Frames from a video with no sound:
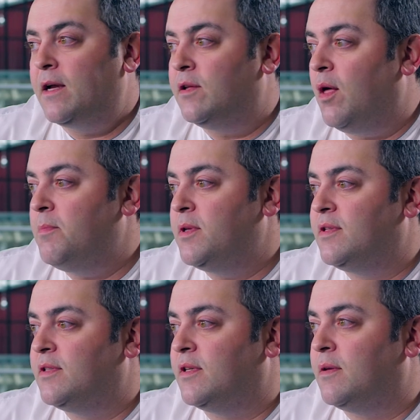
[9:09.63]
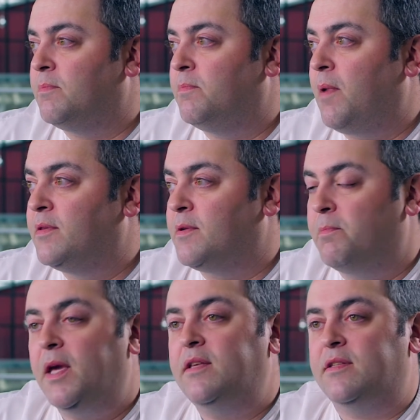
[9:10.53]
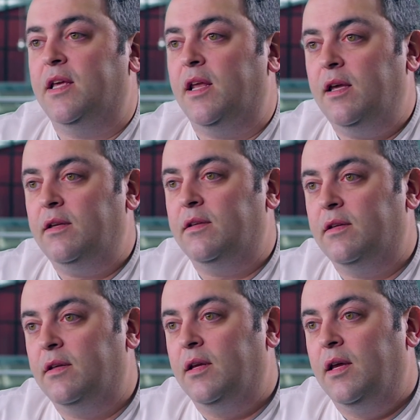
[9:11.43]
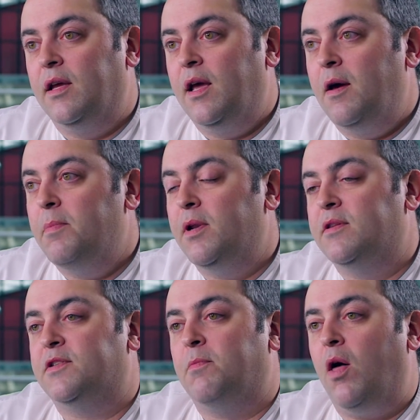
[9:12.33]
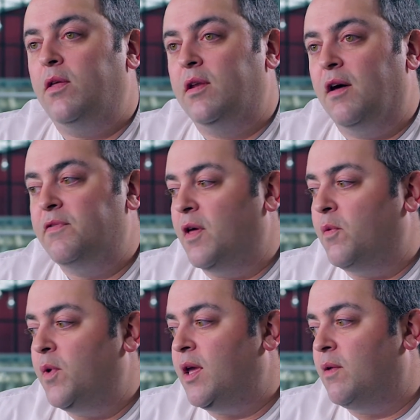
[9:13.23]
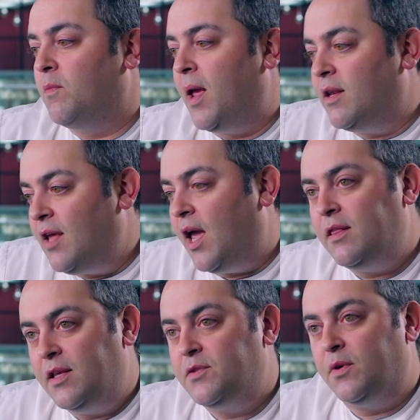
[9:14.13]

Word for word: Columbus is a it's a big city, but it's small enough that we can maintain these